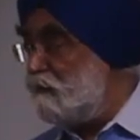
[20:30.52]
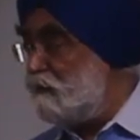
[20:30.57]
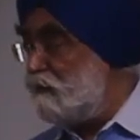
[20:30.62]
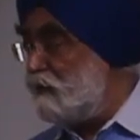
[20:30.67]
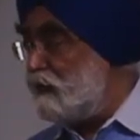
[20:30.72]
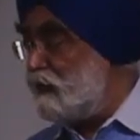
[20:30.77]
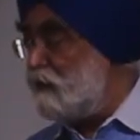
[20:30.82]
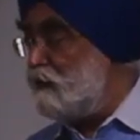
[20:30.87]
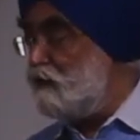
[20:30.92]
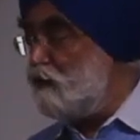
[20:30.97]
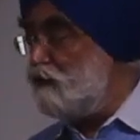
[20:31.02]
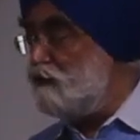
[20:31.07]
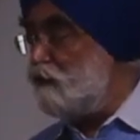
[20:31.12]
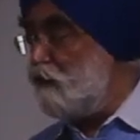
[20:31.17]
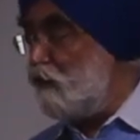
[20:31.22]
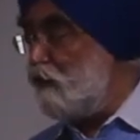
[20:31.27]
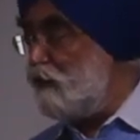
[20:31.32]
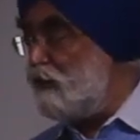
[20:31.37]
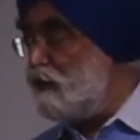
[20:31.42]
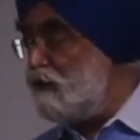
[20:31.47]
In those
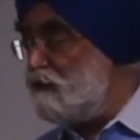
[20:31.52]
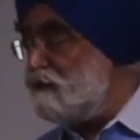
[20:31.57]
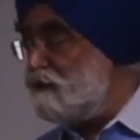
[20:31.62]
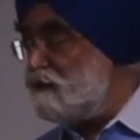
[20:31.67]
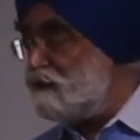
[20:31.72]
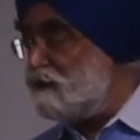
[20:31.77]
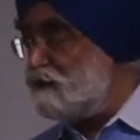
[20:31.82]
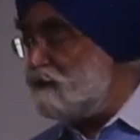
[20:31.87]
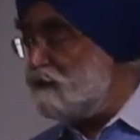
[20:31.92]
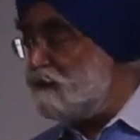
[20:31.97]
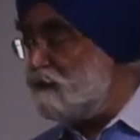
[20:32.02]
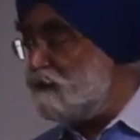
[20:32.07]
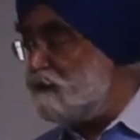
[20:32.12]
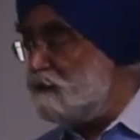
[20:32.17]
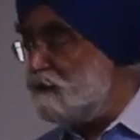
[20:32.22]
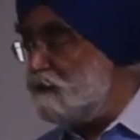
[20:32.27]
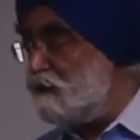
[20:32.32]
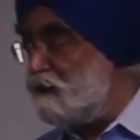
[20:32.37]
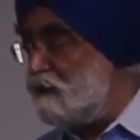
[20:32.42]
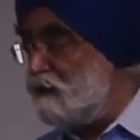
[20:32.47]
4 years,
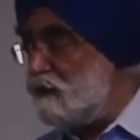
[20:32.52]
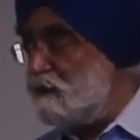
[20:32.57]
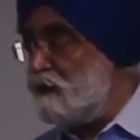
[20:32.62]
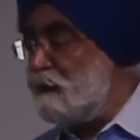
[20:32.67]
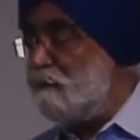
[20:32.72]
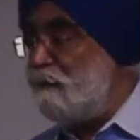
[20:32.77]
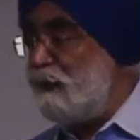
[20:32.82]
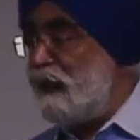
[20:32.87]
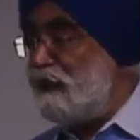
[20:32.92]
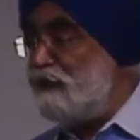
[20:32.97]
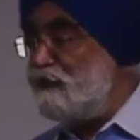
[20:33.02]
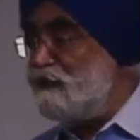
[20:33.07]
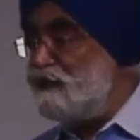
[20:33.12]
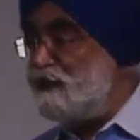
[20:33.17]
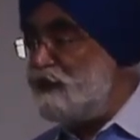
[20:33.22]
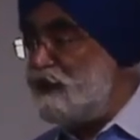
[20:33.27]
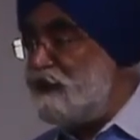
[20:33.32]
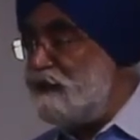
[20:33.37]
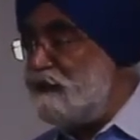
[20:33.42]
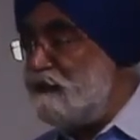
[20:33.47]
the balance
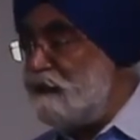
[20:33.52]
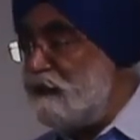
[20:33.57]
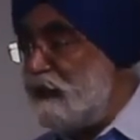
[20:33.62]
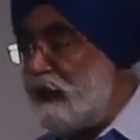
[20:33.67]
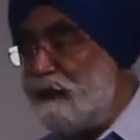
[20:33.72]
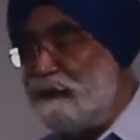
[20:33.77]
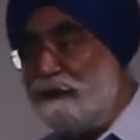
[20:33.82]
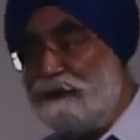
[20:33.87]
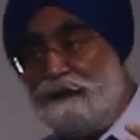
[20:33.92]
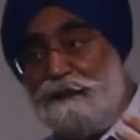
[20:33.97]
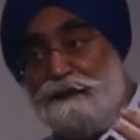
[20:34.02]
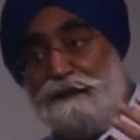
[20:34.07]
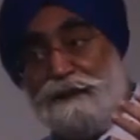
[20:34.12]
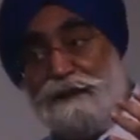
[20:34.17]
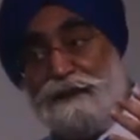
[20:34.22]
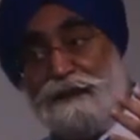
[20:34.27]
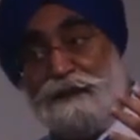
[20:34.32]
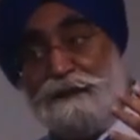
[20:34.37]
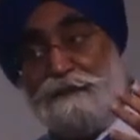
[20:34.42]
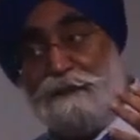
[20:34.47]
sheet, and this
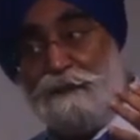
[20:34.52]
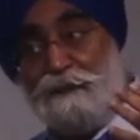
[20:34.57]
is